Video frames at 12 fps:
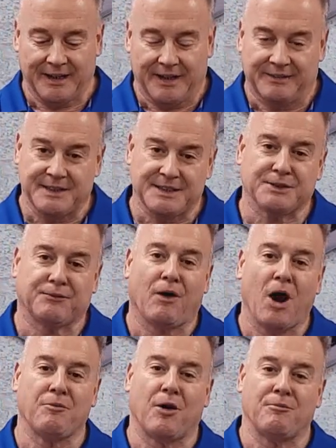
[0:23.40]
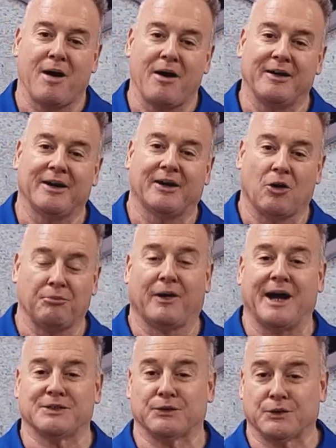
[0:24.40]
This is a robot mower. It
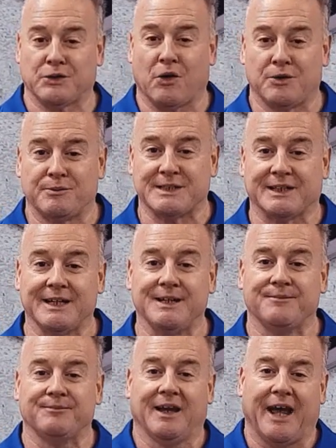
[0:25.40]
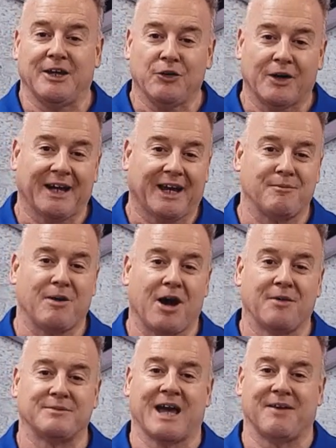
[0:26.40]
operates autonomously, and you're going to come
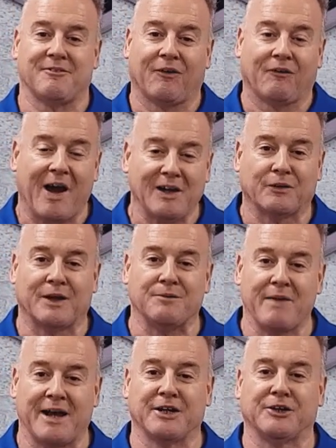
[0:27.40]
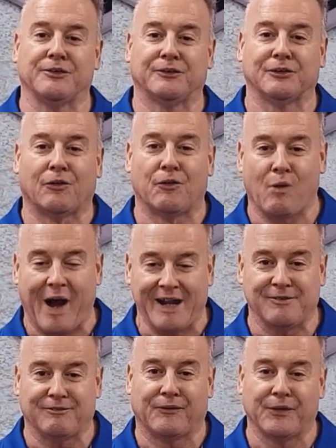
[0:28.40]
home to have a great-looking manicured lawn
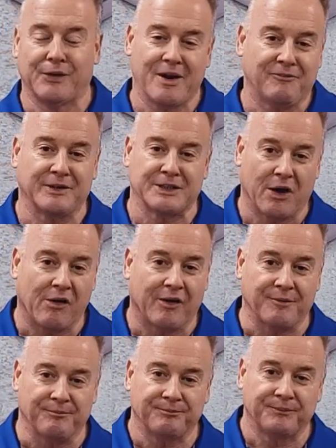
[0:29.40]
waiting for you every time.